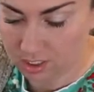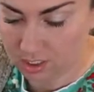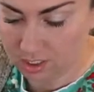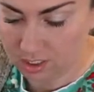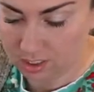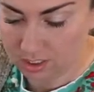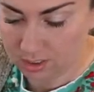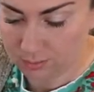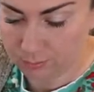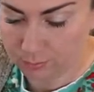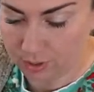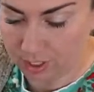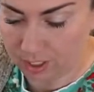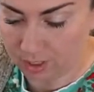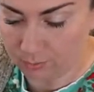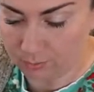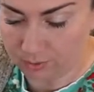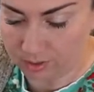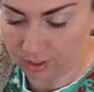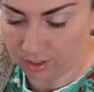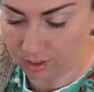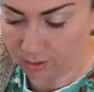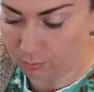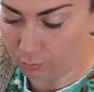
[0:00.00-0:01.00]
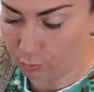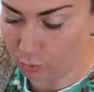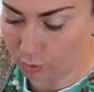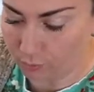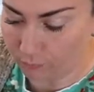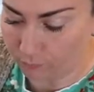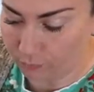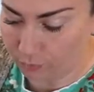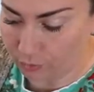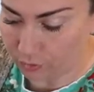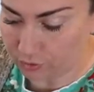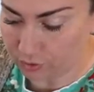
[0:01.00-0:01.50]
It's probably one of the more
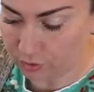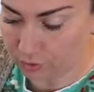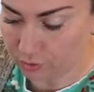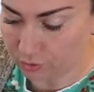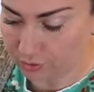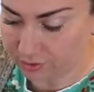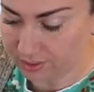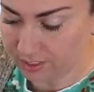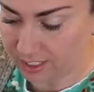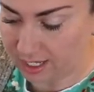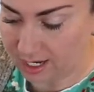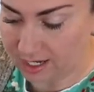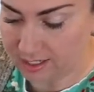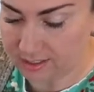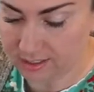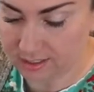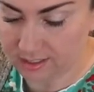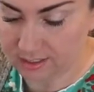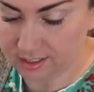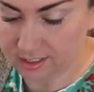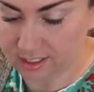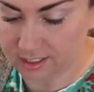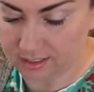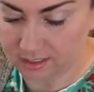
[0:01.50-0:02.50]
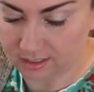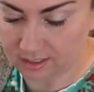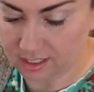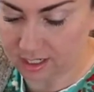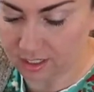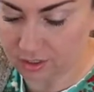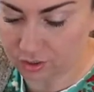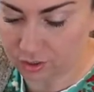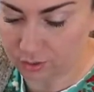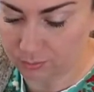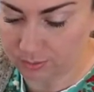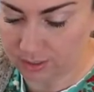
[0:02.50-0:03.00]
versatile sizes because it's
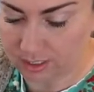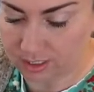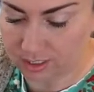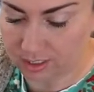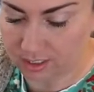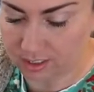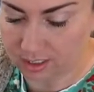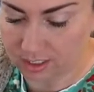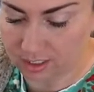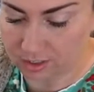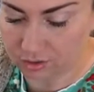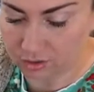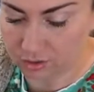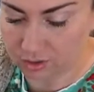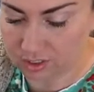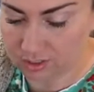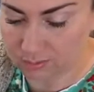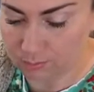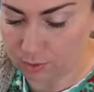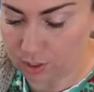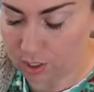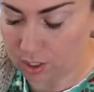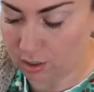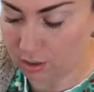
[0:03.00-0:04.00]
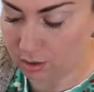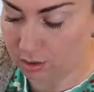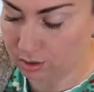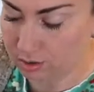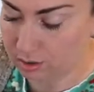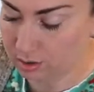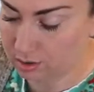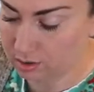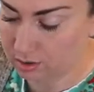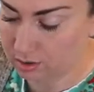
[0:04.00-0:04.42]
not too big and not too small.